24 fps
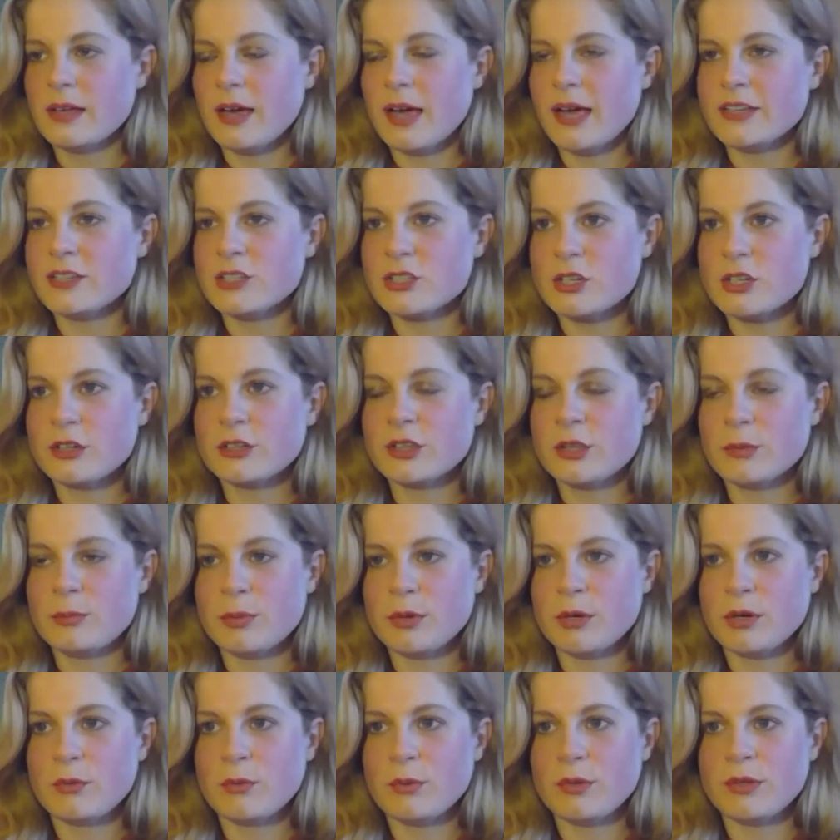I start the
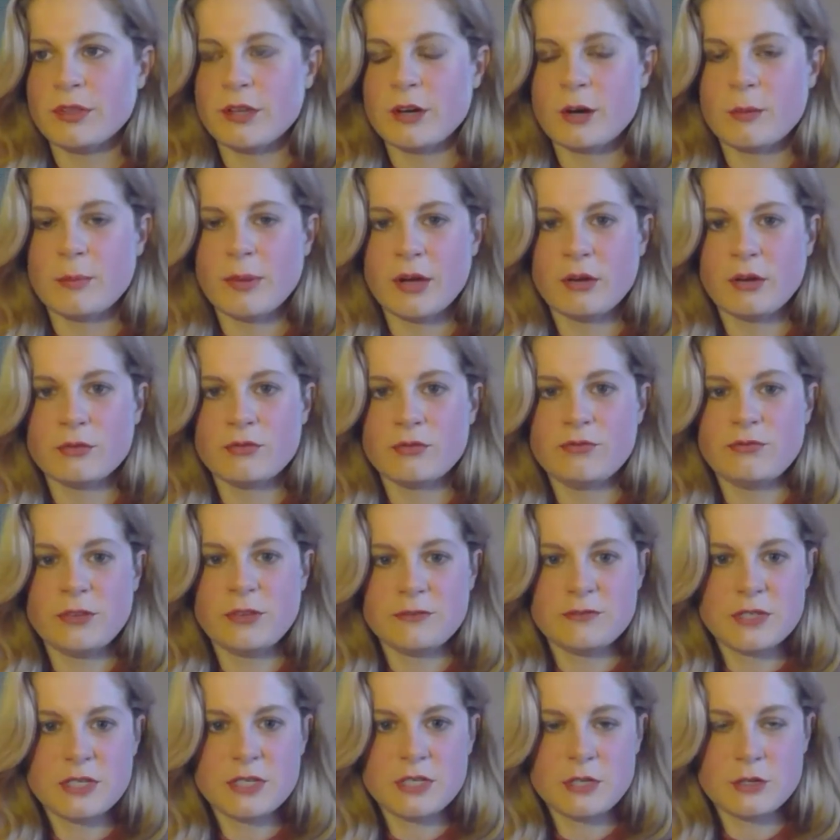book when they're about
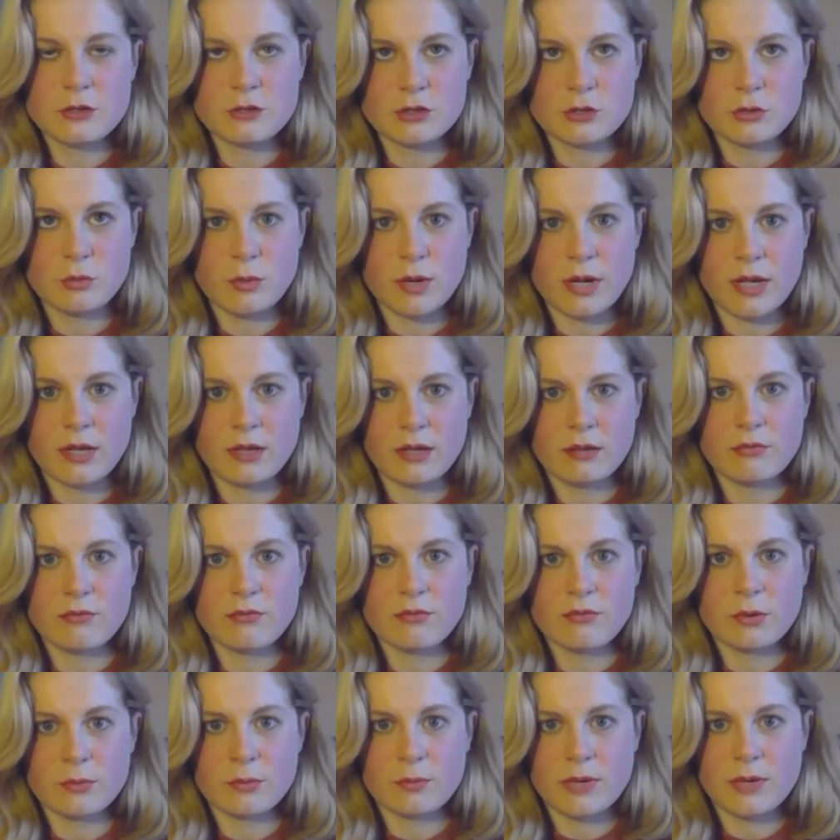50 years away
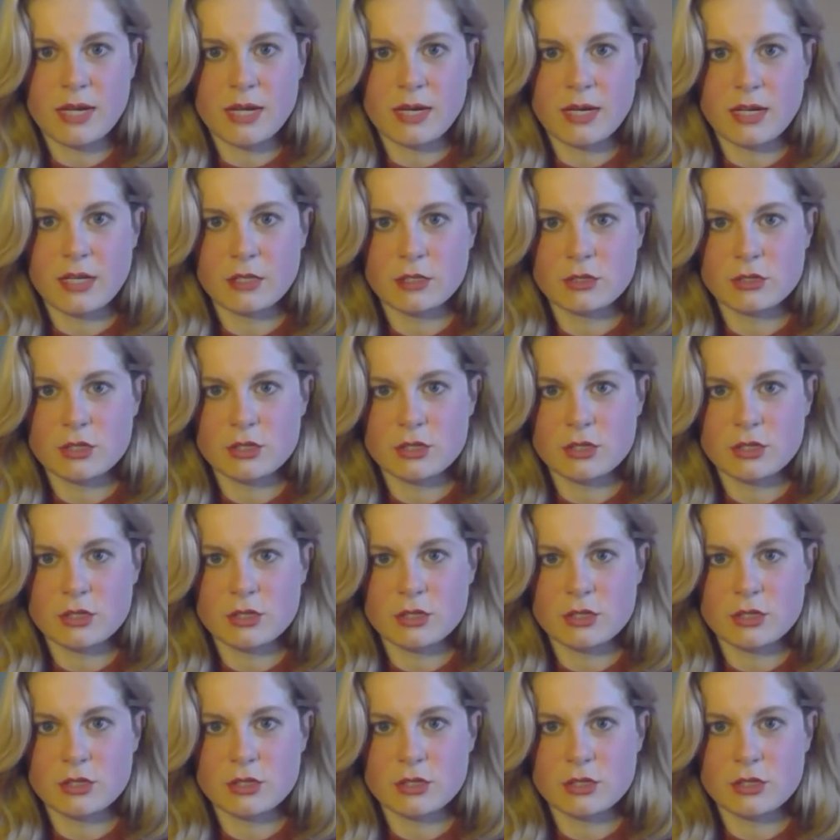from getting